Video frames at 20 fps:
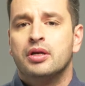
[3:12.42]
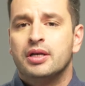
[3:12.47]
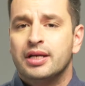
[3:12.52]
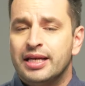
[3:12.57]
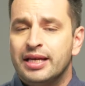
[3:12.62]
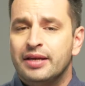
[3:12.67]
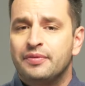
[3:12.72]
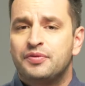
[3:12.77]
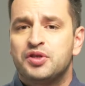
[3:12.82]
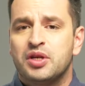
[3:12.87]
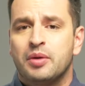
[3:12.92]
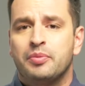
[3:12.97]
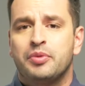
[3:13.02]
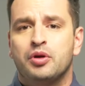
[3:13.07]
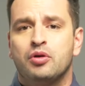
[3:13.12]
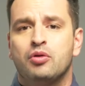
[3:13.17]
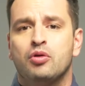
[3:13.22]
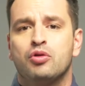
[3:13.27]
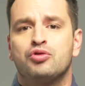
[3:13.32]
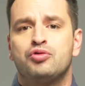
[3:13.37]
If
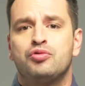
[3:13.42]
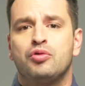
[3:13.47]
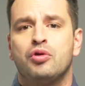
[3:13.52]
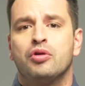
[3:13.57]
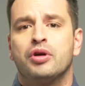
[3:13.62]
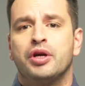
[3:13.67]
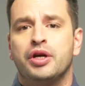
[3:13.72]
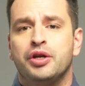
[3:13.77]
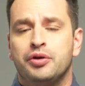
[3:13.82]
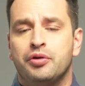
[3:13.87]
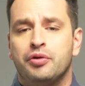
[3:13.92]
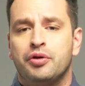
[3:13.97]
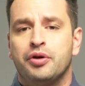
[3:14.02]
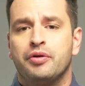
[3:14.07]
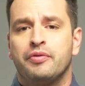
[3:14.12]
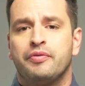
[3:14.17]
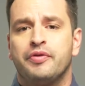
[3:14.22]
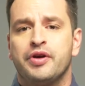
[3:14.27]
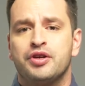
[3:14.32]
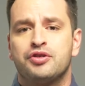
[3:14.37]
something goes wrong in your
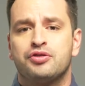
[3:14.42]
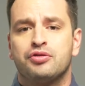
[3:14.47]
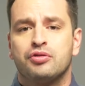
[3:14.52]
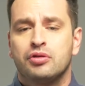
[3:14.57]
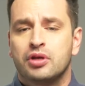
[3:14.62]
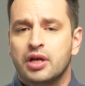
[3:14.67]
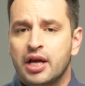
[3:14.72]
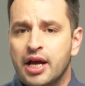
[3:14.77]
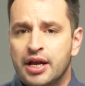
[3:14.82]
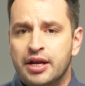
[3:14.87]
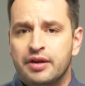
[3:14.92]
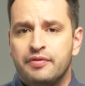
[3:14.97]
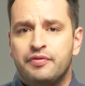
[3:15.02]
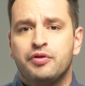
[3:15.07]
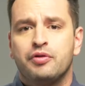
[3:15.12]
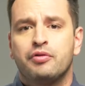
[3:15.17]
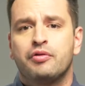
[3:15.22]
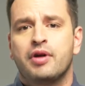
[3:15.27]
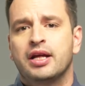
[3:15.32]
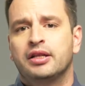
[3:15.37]
renovation and if
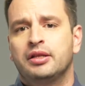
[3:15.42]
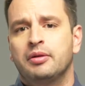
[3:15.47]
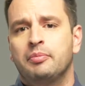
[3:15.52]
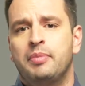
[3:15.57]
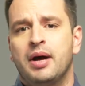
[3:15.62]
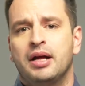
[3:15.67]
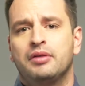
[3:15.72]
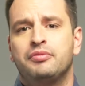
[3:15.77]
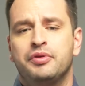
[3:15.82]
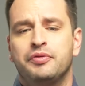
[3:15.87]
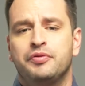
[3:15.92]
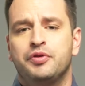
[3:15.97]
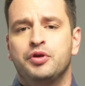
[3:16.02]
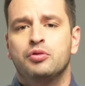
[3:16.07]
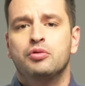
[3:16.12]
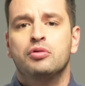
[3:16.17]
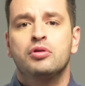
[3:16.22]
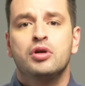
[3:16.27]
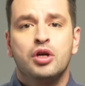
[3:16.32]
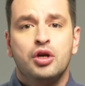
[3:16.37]
you write a bad
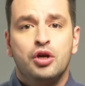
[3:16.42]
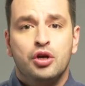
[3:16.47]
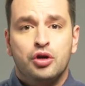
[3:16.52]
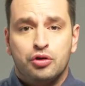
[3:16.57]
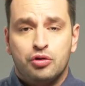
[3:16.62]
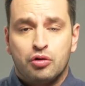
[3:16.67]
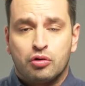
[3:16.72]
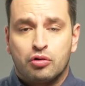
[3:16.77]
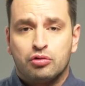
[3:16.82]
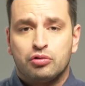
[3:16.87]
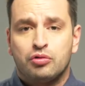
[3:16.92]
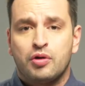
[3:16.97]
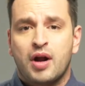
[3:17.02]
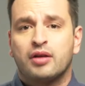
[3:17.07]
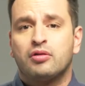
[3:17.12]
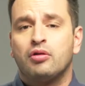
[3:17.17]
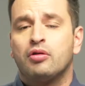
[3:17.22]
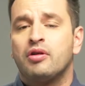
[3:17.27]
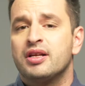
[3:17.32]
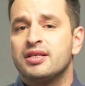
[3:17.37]
review, your
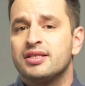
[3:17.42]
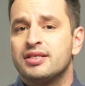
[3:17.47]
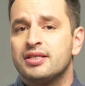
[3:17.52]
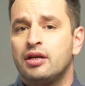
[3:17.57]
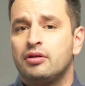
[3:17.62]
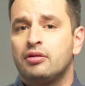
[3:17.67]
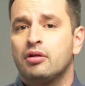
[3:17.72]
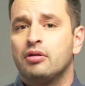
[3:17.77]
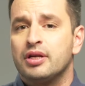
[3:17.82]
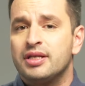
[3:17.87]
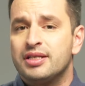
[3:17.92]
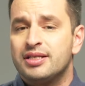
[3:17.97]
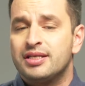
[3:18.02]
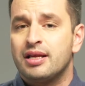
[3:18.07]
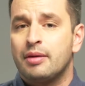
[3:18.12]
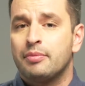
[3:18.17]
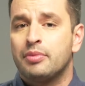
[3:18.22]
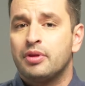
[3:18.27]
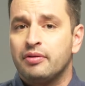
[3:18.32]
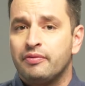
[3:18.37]
contractor has certainly
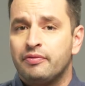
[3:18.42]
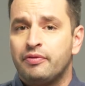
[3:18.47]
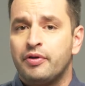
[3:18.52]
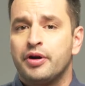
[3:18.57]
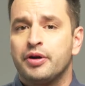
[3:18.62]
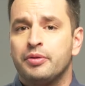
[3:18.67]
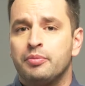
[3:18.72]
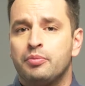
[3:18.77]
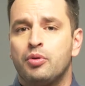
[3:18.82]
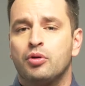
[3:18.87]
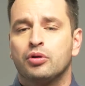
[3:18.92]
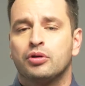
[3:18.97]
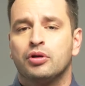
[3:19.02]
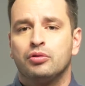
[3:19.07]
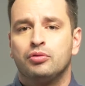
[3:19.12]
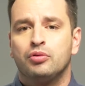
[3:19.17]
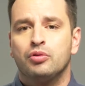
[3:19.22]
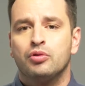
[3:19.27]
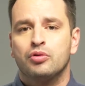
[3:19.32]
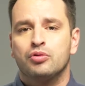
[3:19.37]
something very
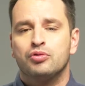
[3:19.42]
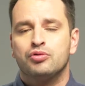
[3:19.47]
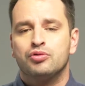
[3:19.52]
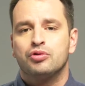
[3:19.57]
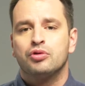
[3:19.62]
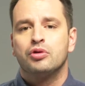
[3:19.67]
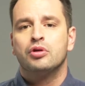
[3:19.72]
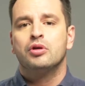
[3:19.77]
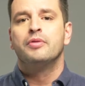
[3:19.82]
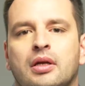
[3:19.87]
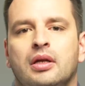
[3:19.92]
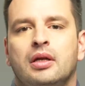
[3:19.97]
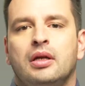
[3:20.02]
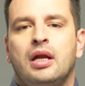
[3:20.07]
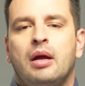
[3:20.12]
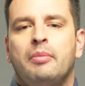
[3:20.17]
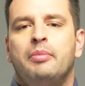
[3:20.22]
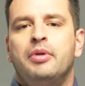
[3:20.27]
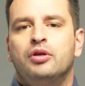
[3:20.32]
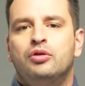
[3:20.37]
important to lose.
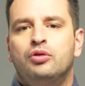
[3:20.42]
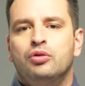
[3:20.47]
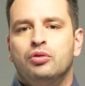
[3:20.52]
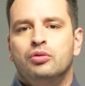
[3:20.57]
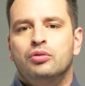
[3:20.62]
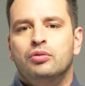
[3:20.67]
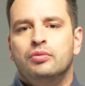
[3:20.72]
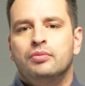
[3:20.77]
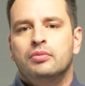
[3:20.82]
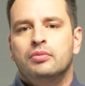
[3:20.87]
Number 2,